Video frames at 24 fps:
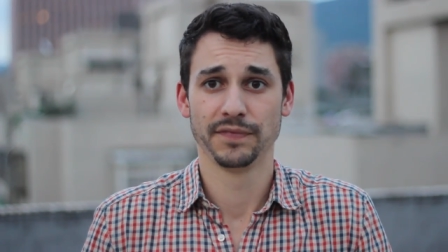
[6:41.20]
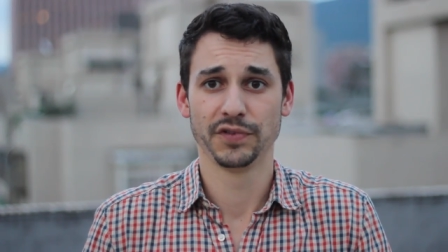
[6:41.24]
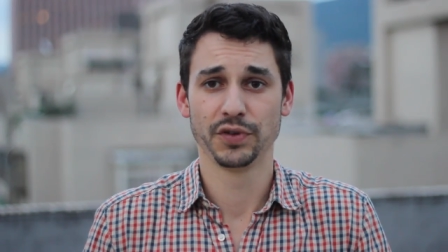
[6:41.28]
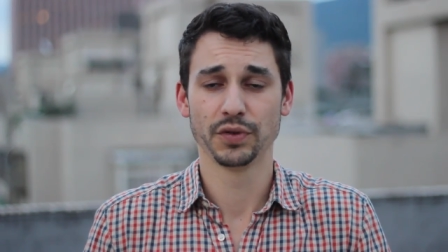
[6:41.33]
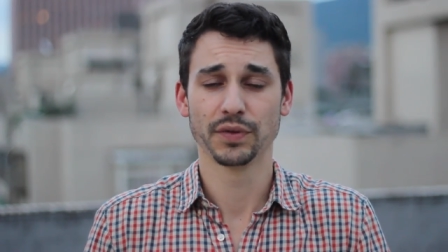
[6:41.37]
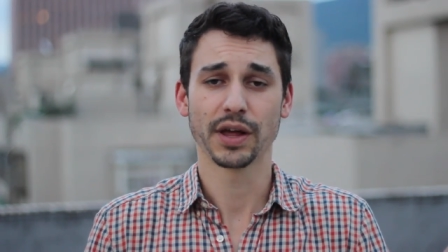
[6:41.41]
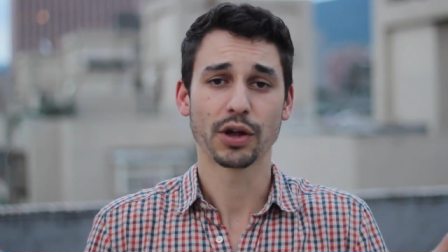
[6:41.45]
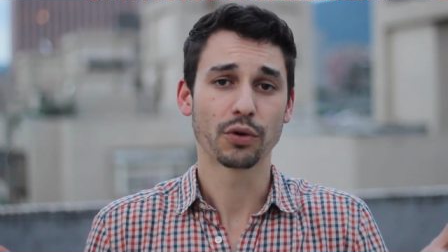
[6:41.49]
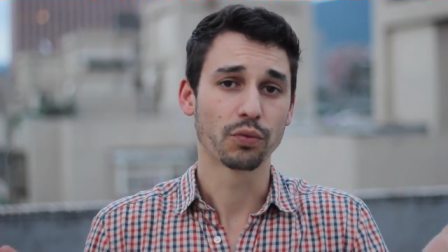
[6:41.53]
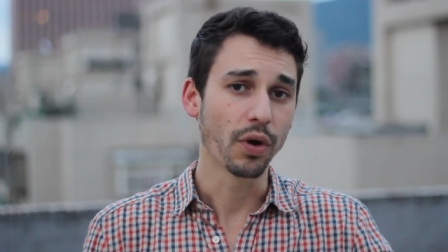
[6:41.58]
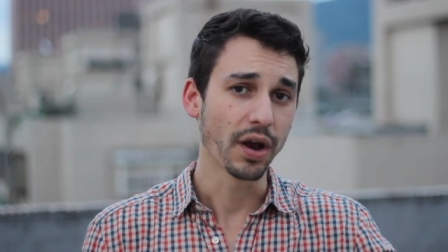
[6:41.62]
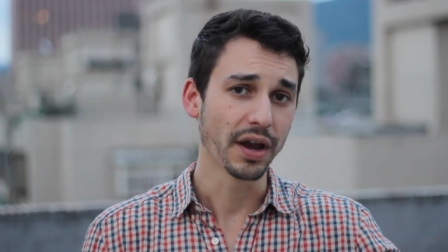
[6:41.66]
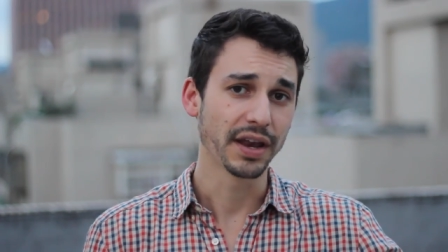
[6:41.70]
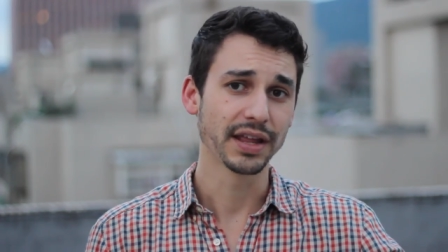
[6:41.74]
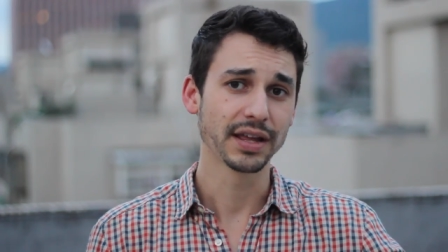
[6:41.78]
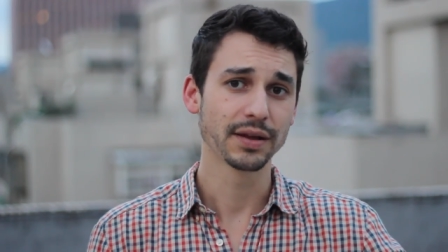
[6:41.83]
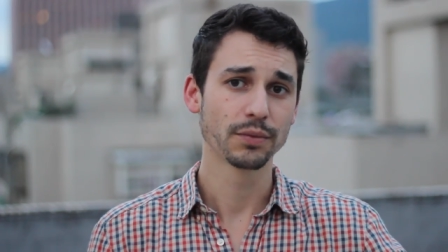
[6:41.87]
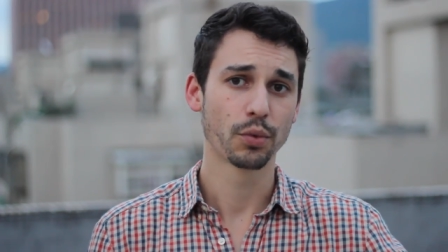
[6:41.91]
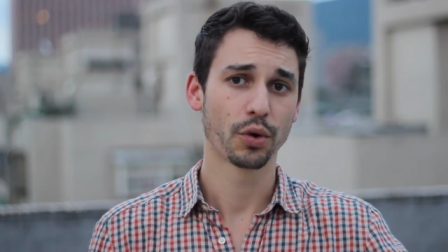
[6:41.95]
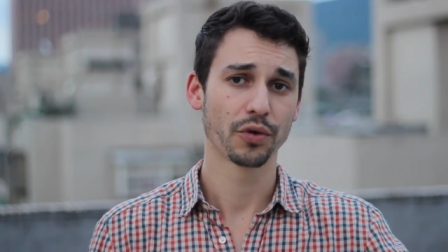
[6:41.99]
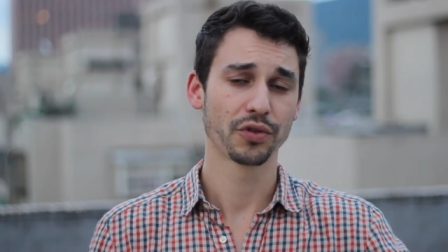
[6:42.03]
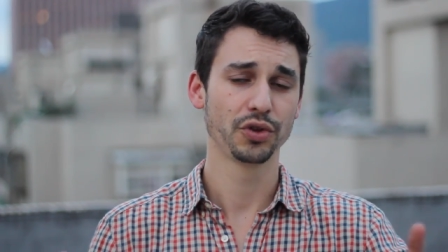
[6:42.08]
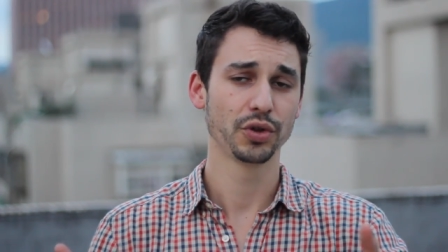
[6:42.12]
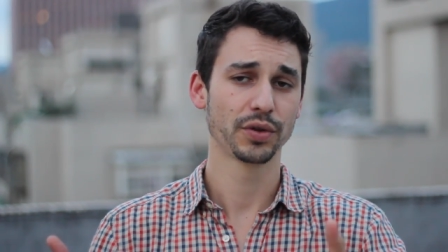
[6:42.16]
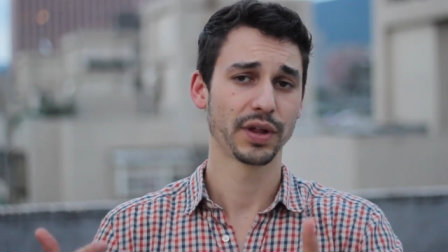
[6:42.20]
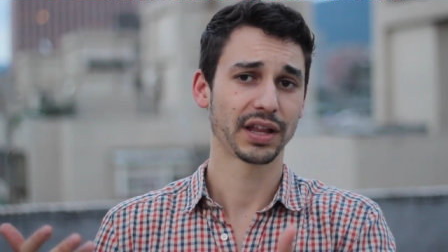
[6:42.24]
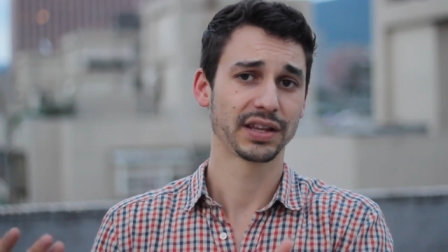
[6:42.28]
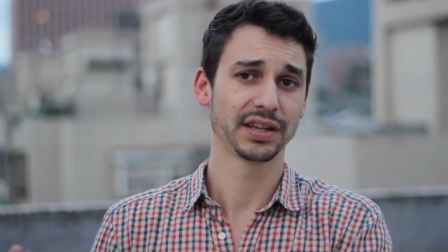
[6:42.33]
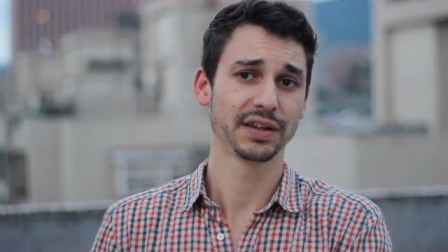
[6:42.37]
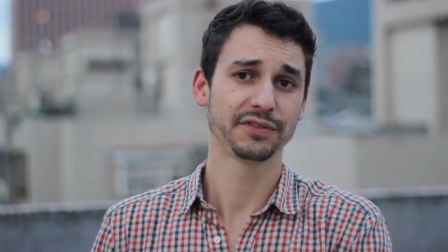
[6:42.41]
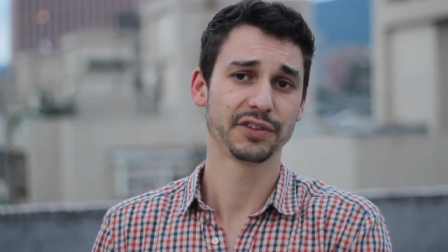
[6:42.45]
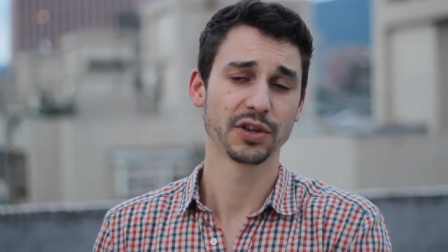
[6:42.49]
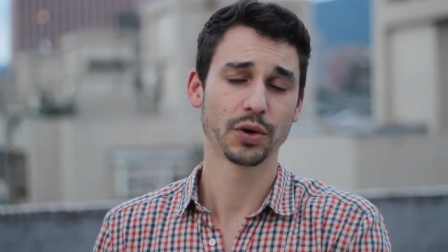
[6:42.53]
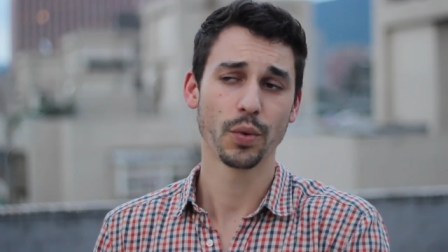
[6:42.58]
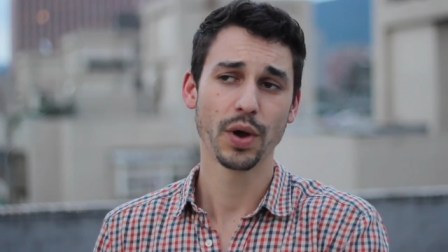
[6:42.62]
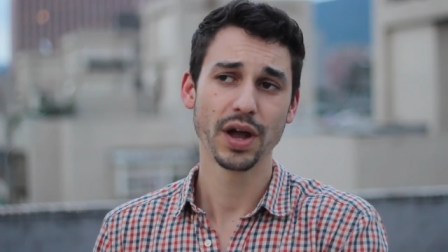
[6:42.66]
If you like running more than you like
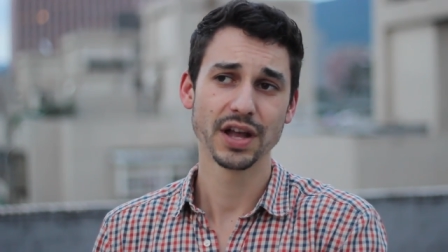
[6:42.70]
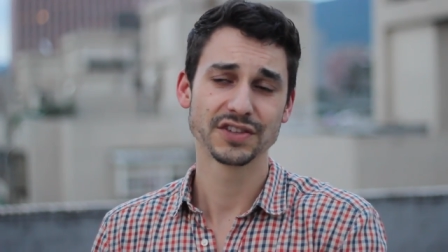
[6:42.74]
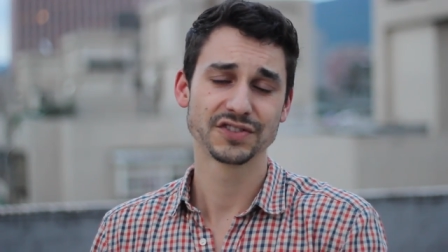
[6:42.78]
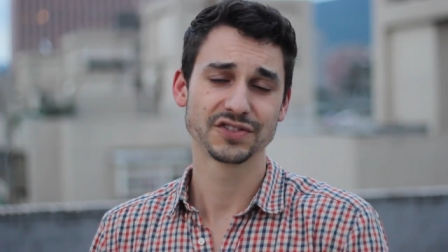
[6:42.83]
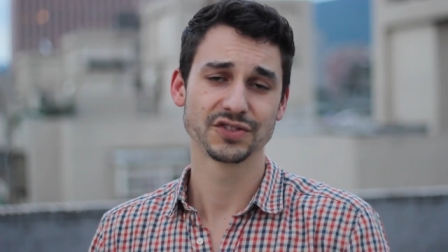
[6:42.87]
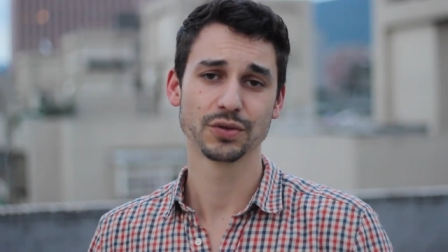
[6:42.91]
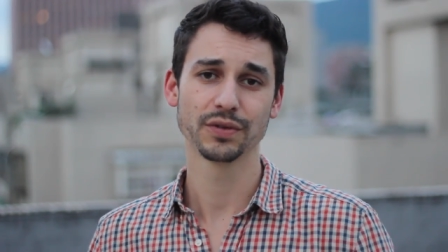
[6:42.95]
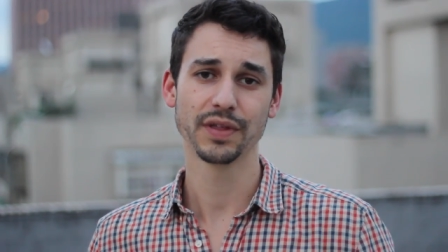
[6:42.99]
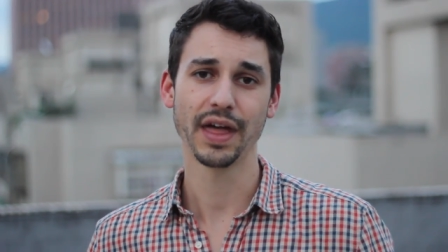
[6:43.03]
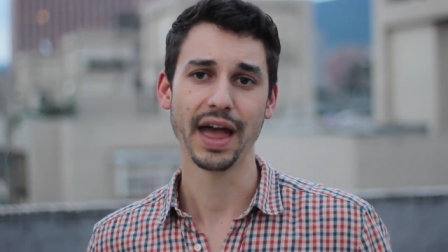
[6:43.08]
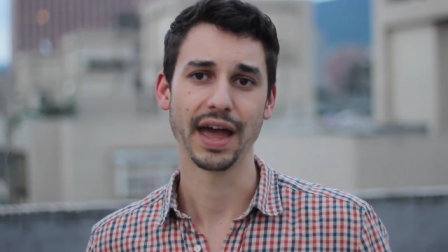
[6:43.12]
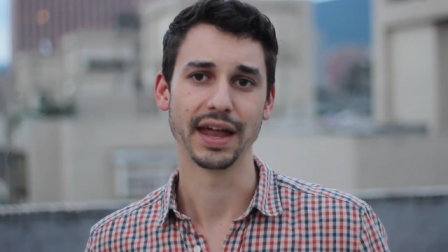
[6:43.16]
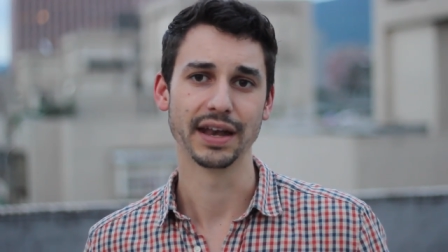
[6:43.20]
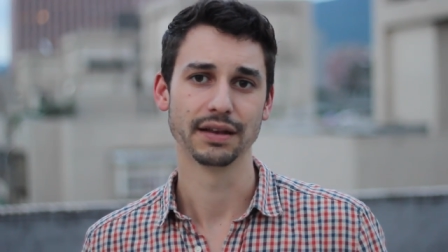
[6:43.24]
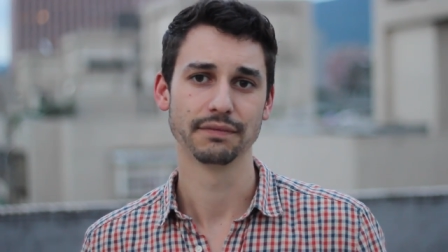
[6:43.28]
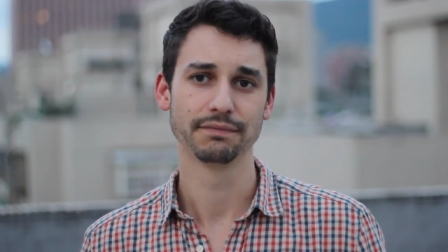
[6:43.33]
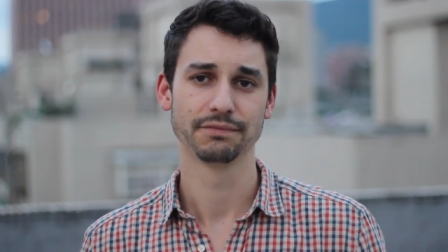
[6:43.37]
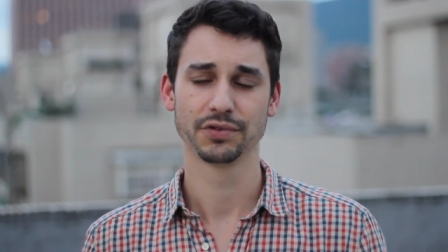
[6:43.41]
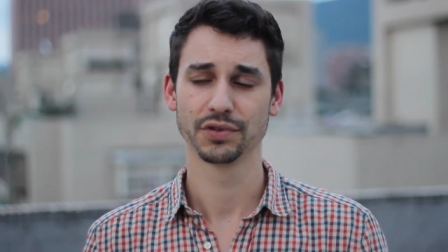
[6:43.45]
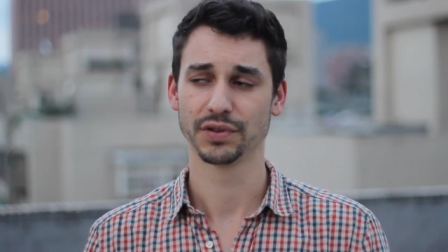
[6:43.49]
lifting weights, do that.